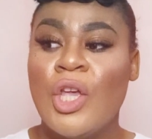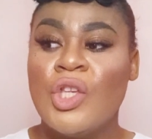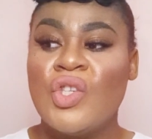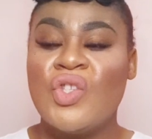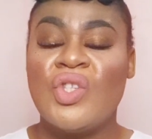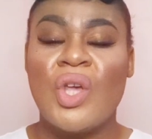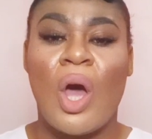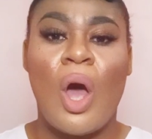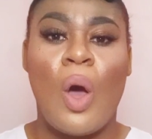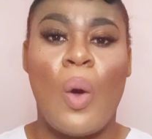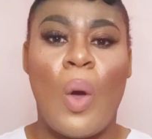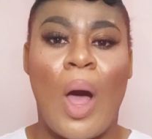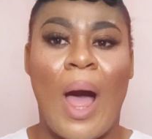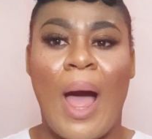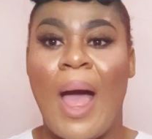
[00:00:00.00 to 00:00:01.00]

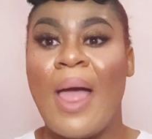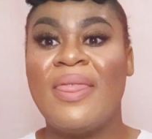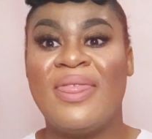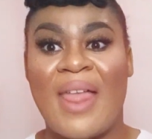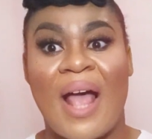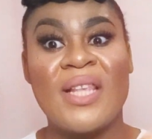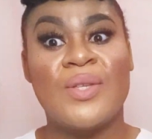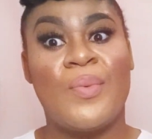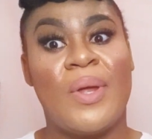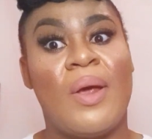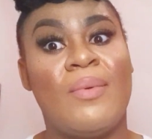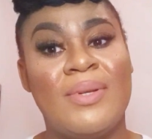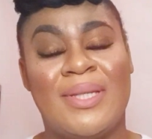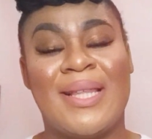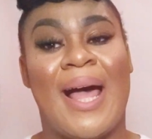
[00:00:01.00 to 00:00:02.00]
So that's when
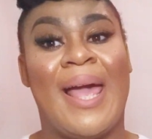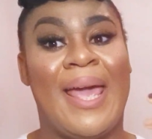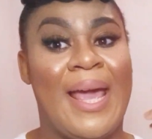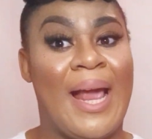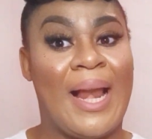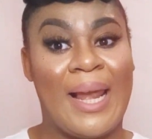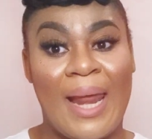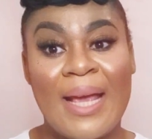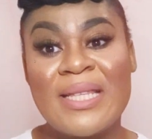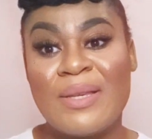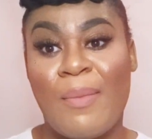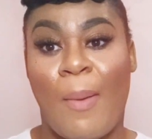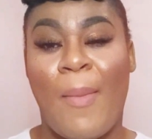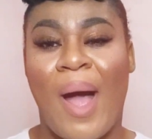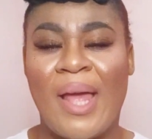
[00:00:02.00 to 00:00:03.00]
I was like, it clicked
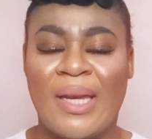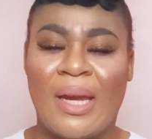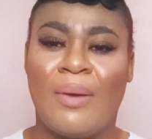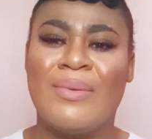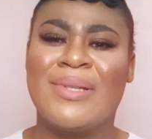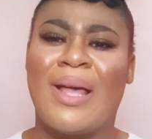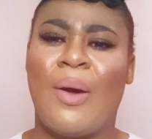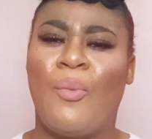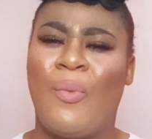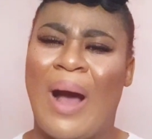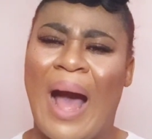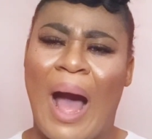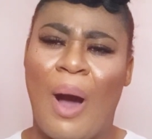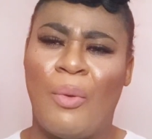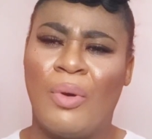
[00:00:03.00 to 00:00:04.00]
in my mind, and I was like,
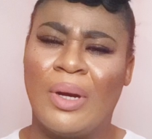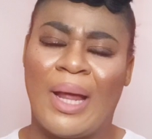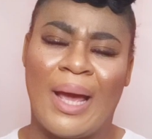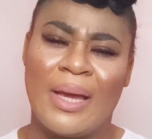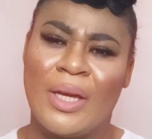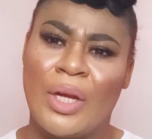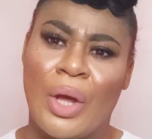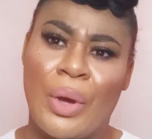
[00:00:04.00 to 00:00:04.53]
wow, like,